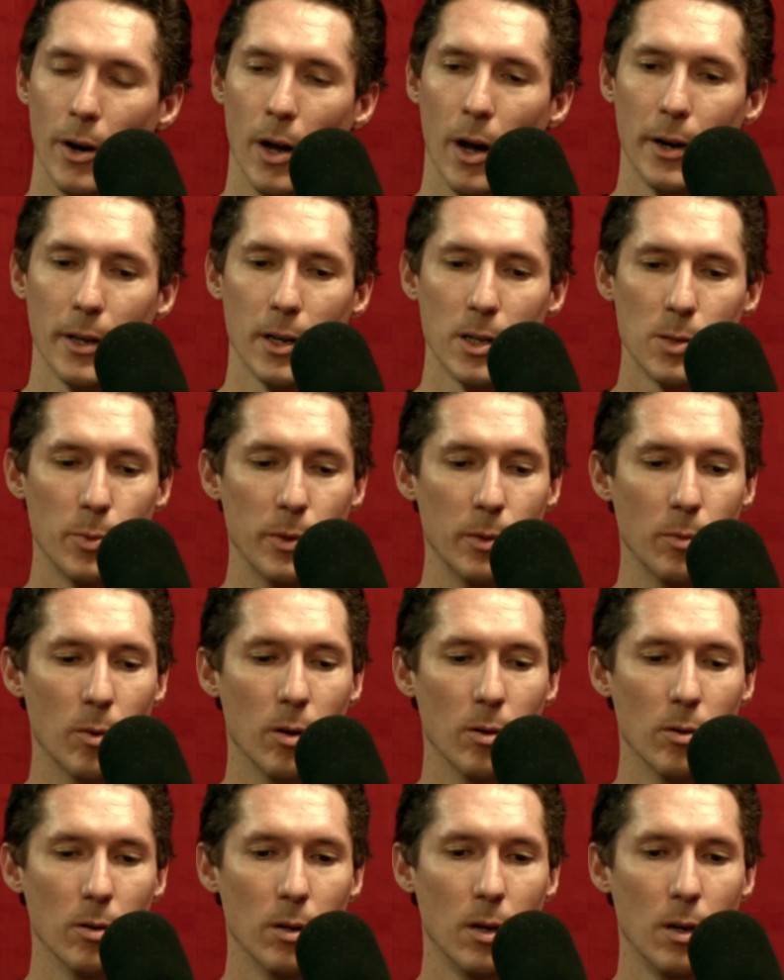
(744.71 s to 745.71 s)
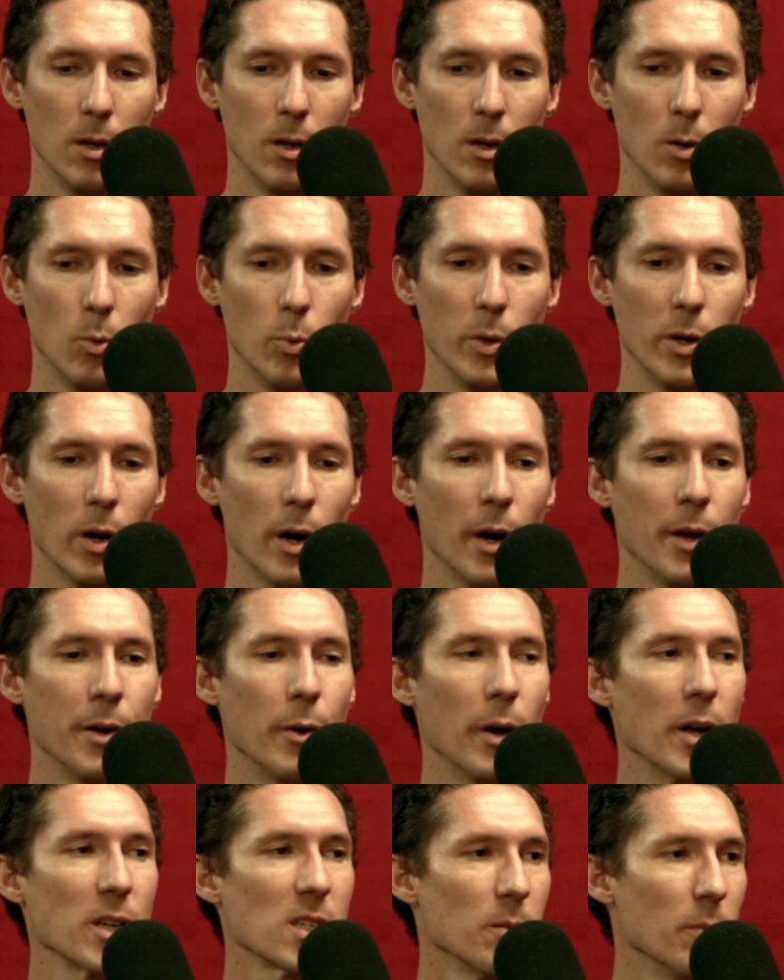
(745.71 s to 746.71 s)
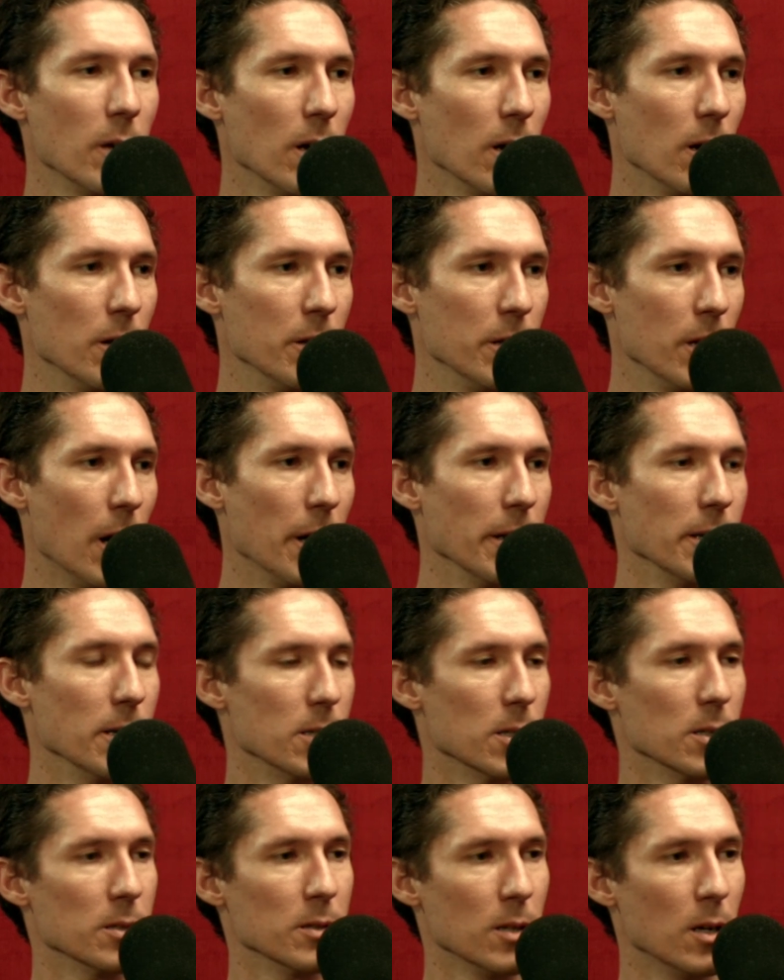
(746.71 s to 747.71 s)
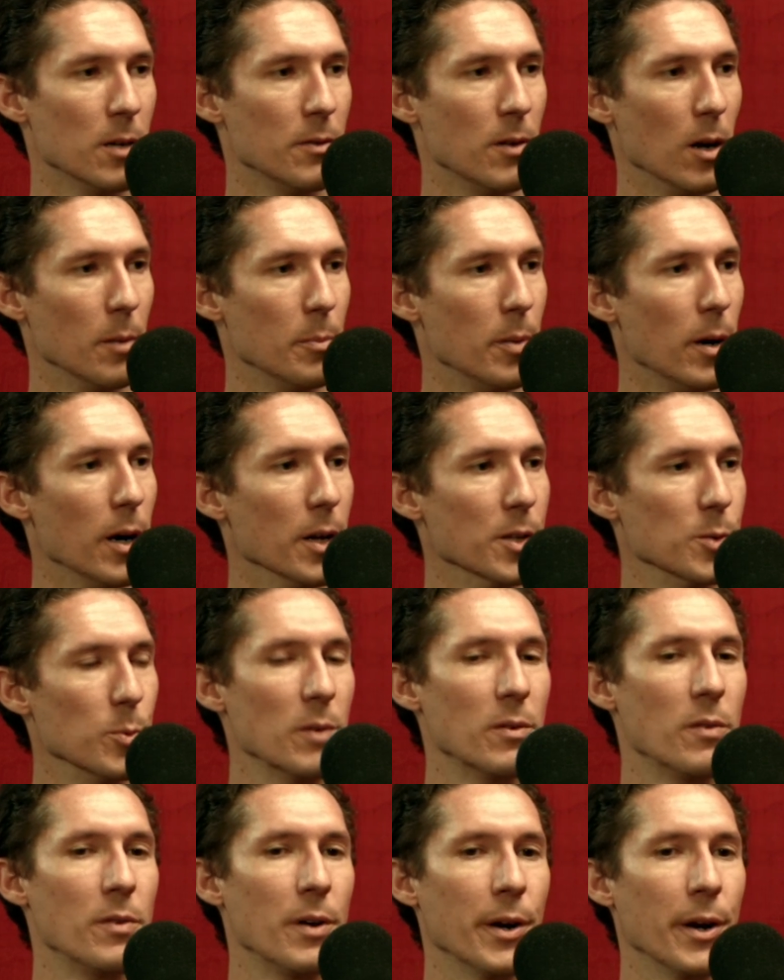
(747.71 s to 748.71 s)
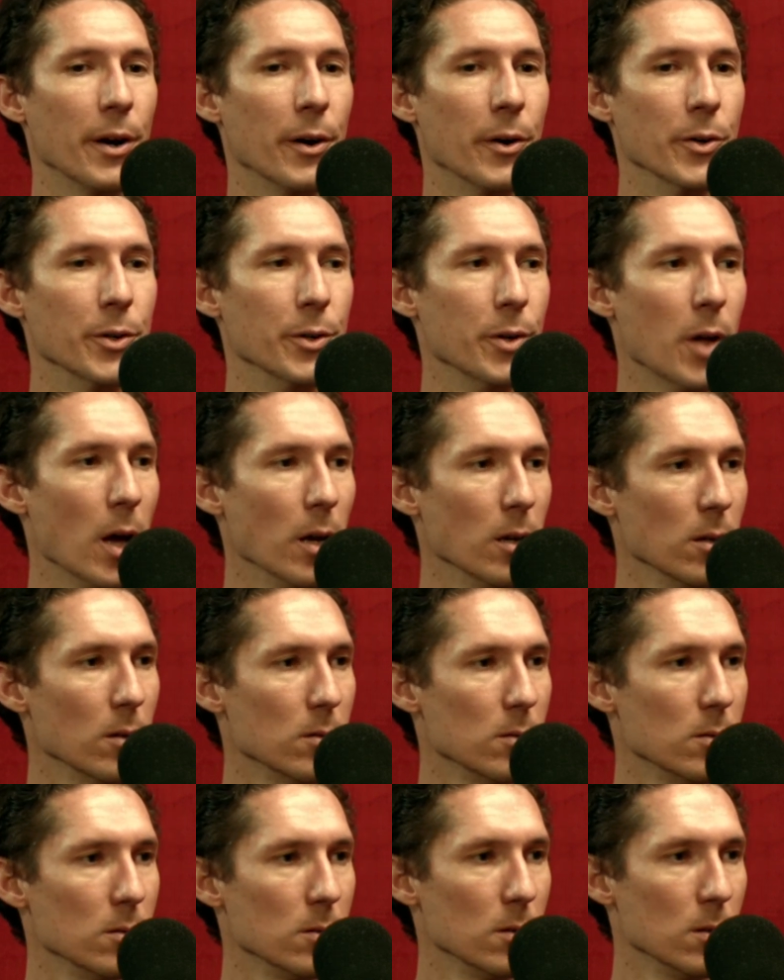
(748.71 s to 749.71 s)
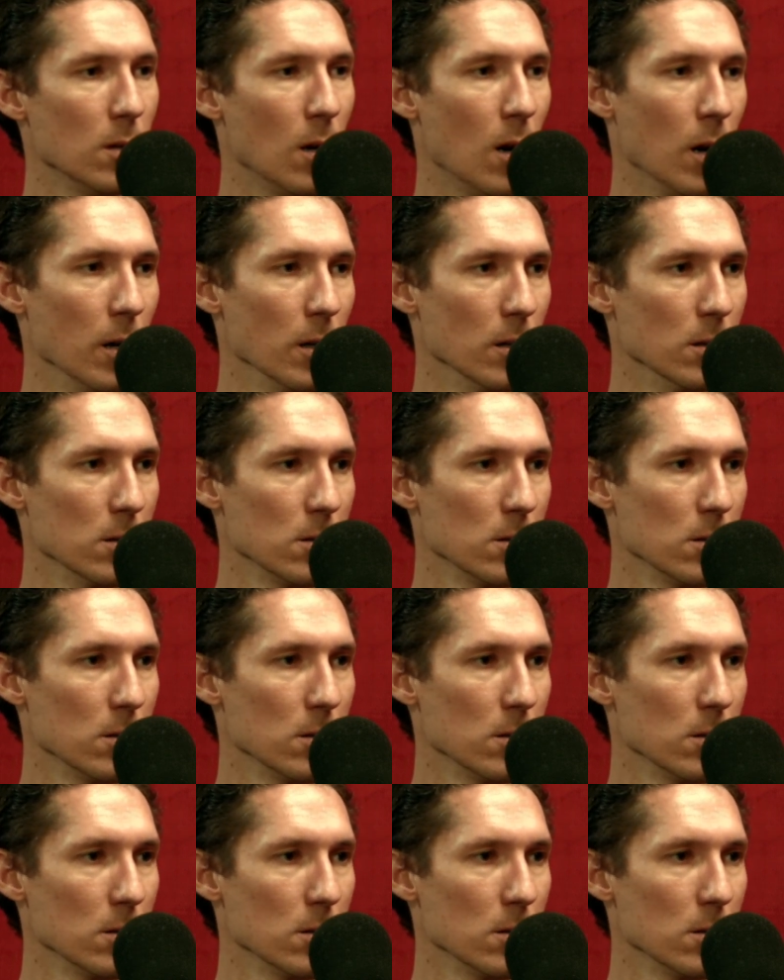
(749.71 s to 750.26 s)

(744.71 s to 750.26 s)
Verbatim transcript: audience. We won't. We don't underestimate the audiences of our pods. We have a very erudite audience.